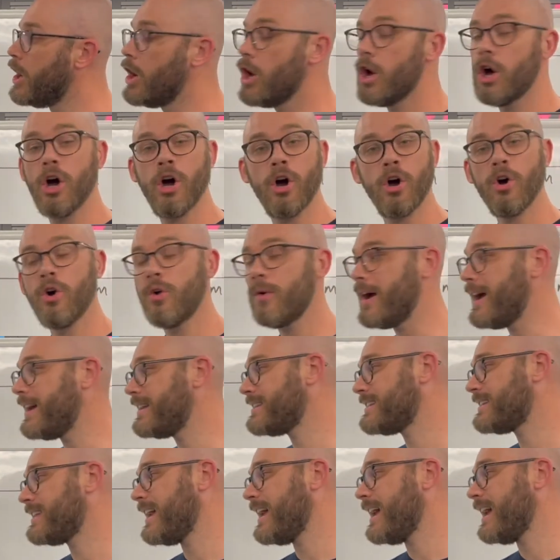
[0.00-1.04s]

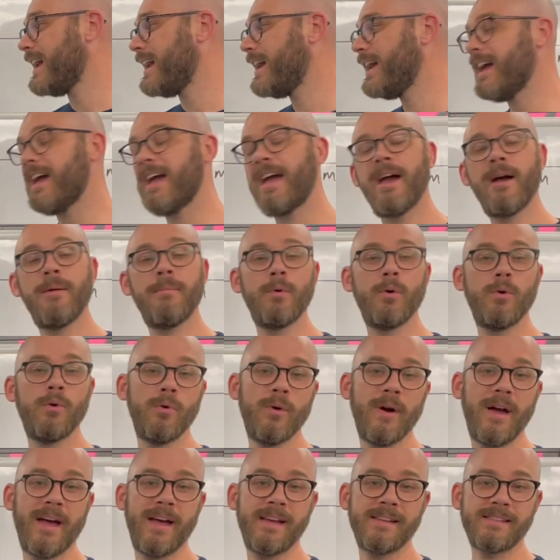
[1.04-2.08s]
O-S-T,
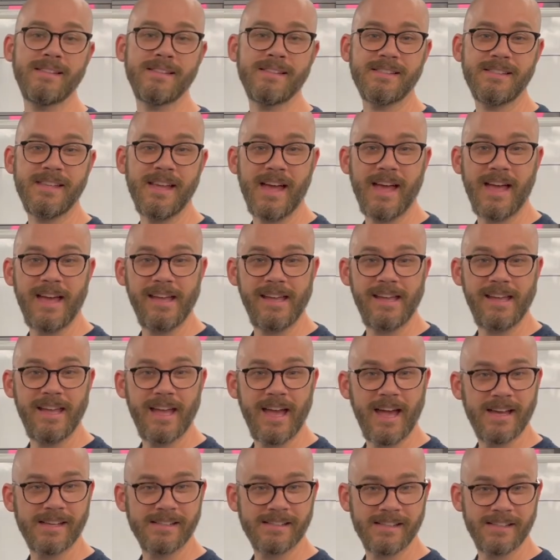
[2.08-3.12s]

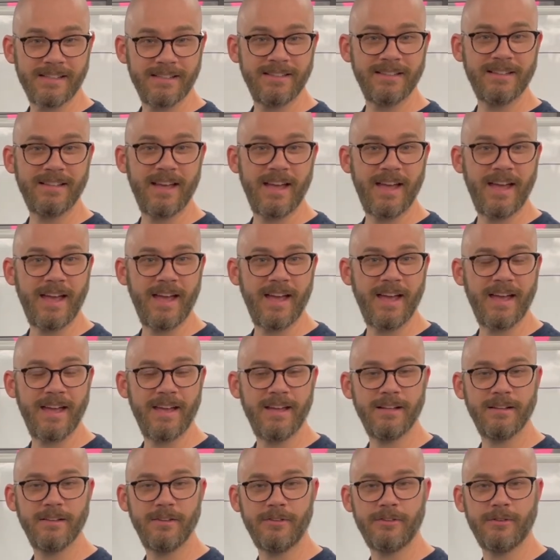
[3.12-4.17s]
M-U-S-T-E-S, inte.
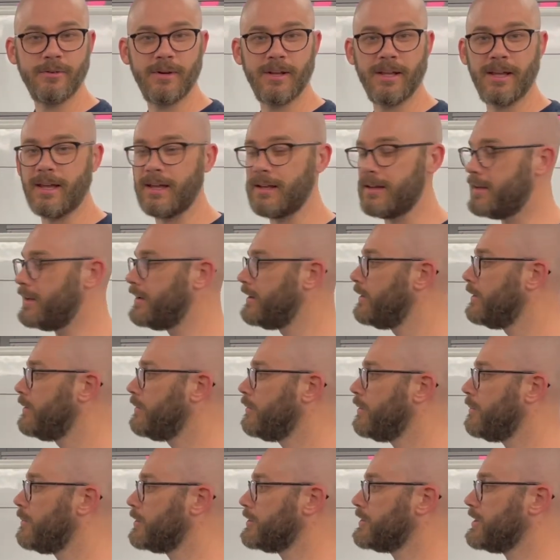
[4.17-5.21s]
Let's do it again. One
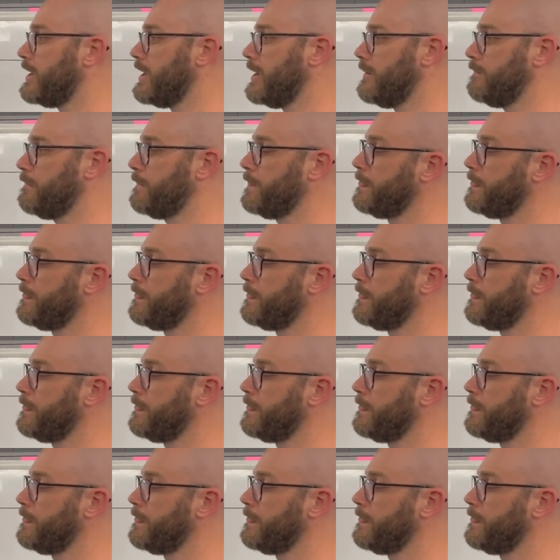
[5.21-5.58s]
more time.